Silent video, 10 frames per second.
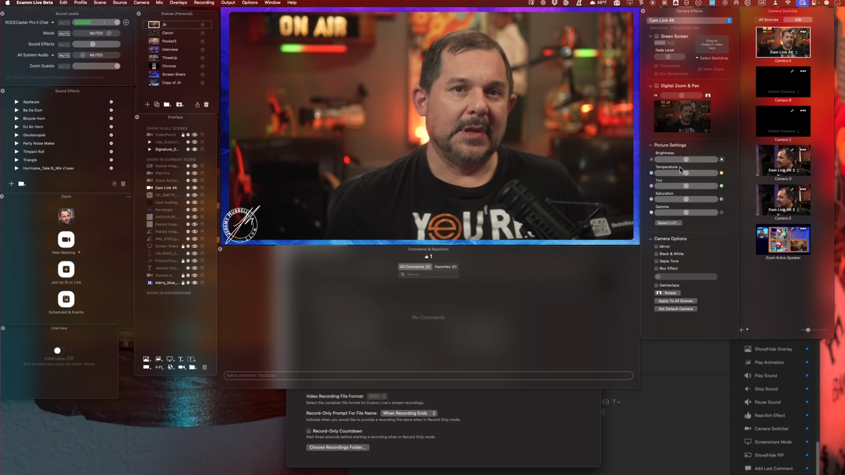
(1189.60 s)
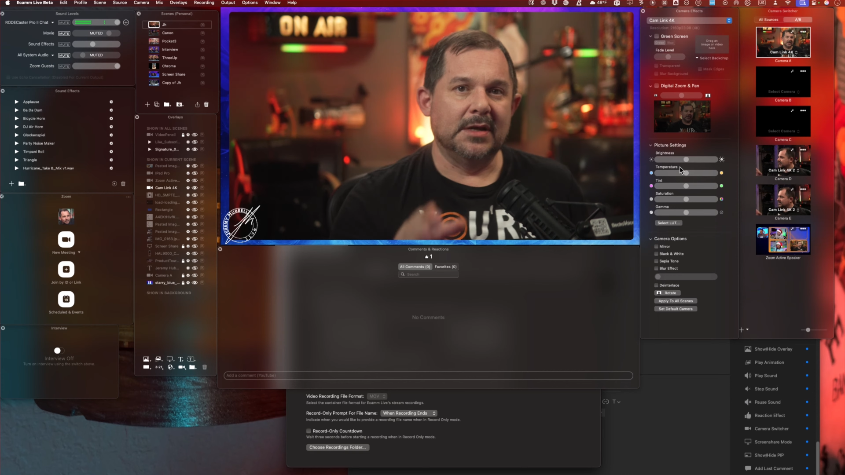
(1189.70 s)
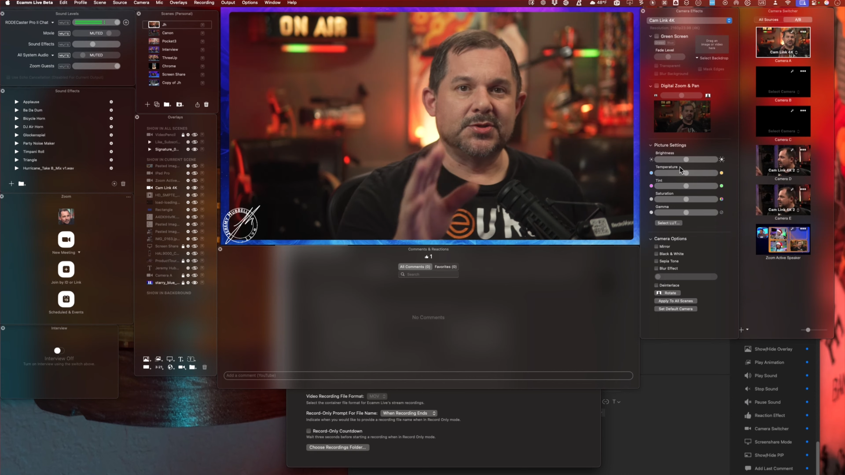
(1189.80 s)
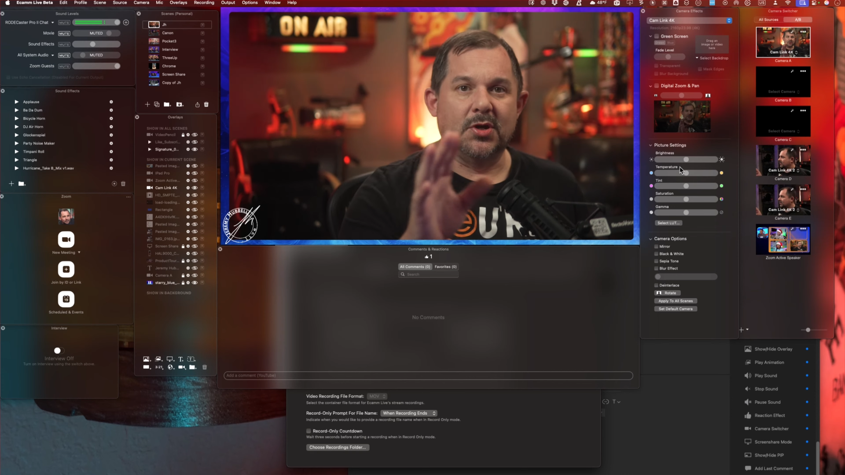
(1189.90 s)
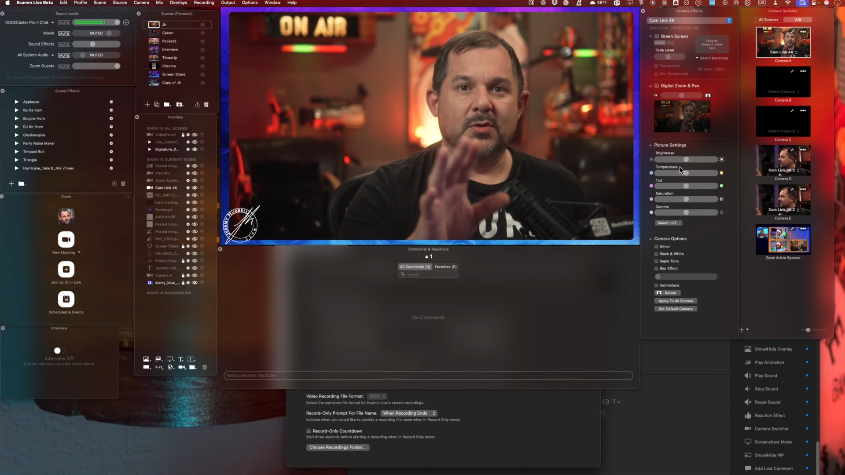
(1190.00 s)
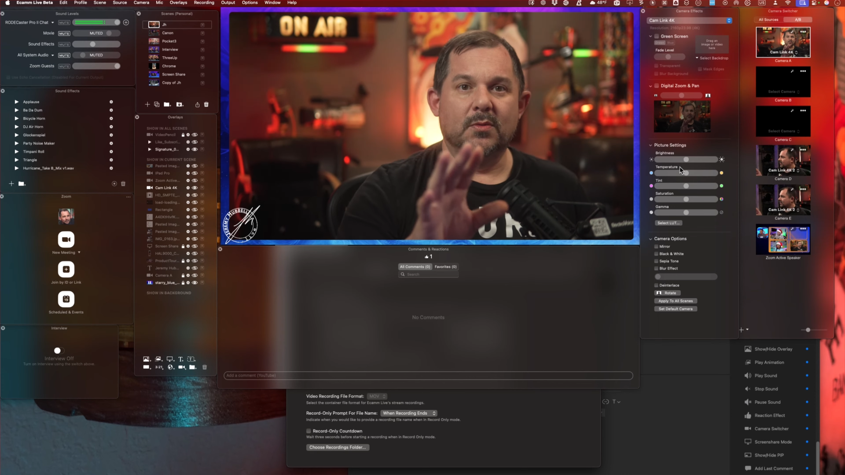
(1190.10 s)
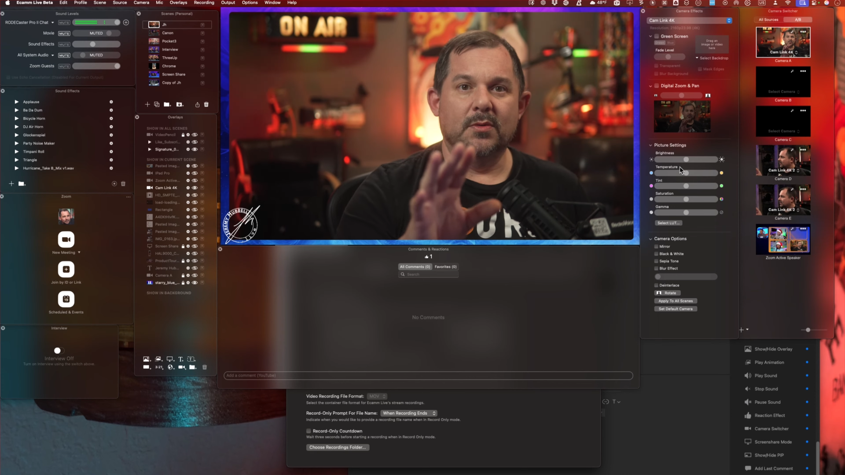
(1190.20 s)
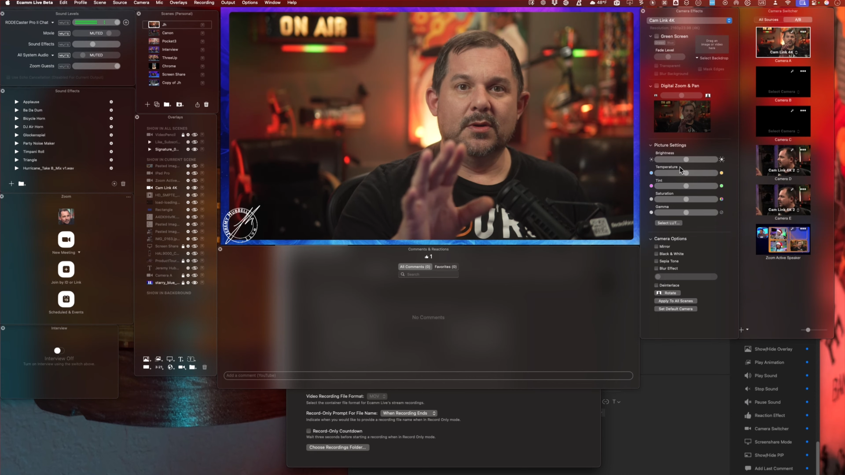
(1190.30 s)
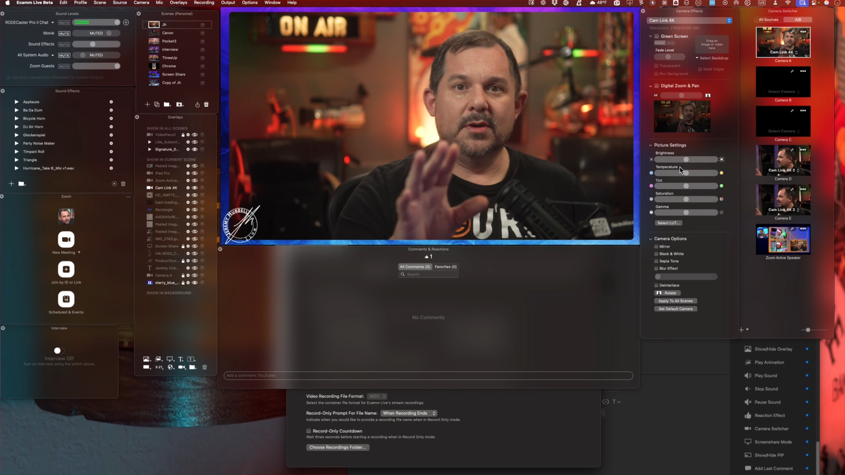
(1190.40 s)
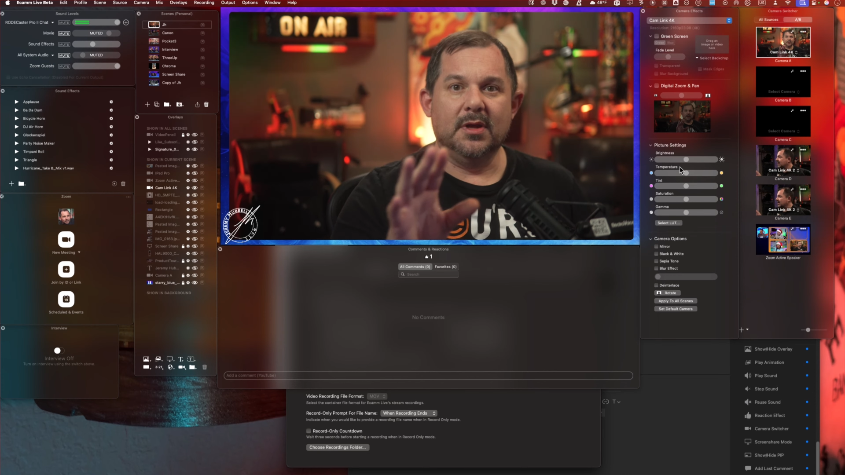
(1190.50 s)
So
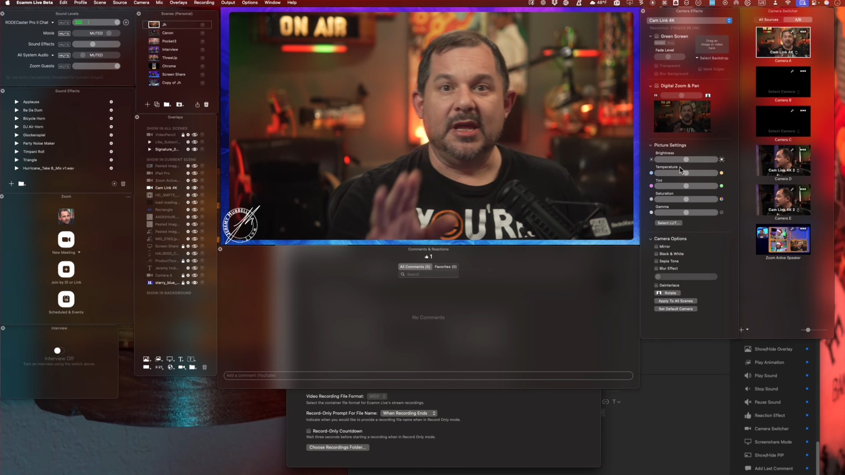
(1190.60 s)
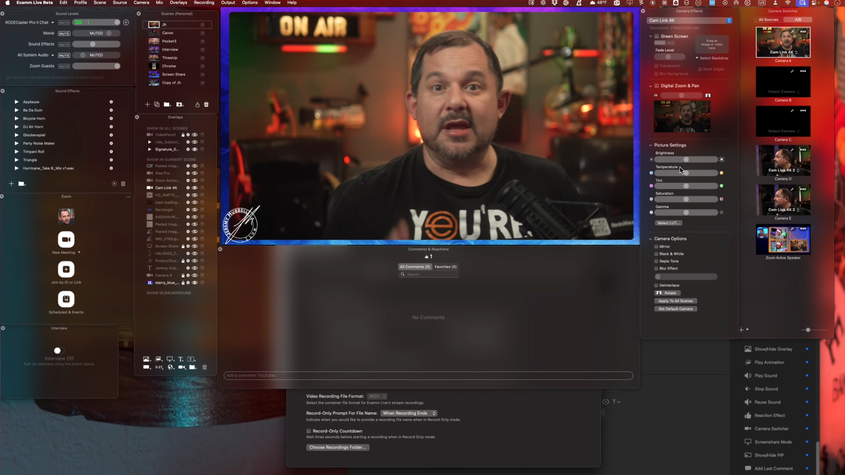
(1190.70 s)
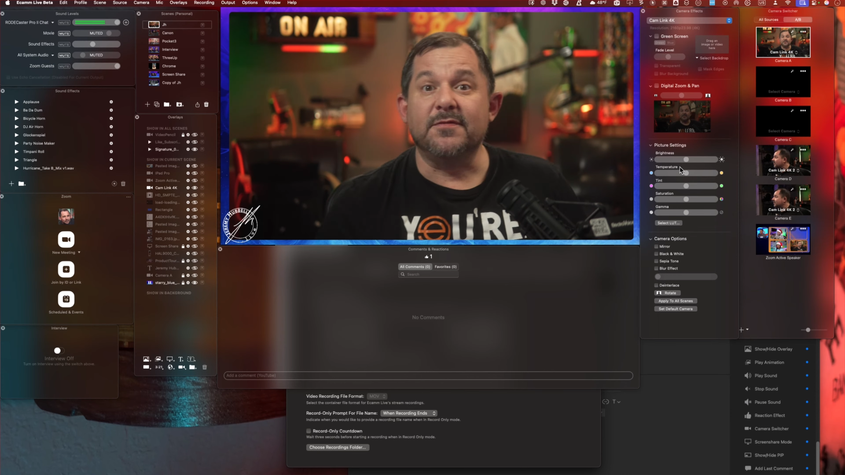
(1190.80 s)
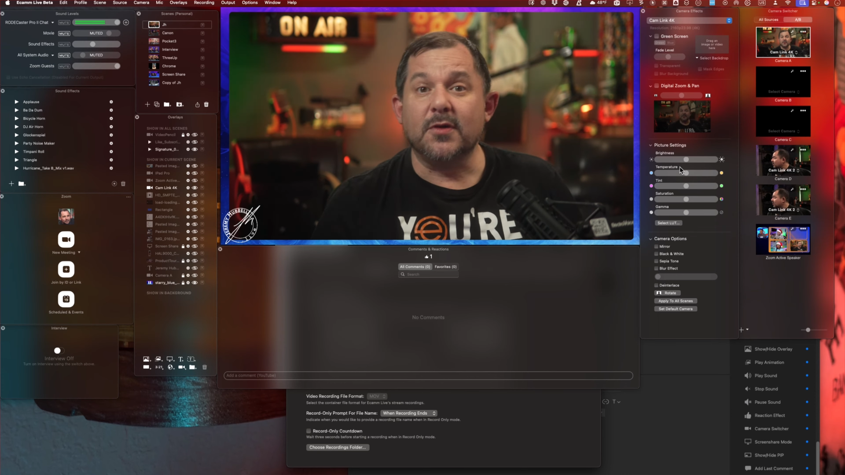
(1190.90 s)
if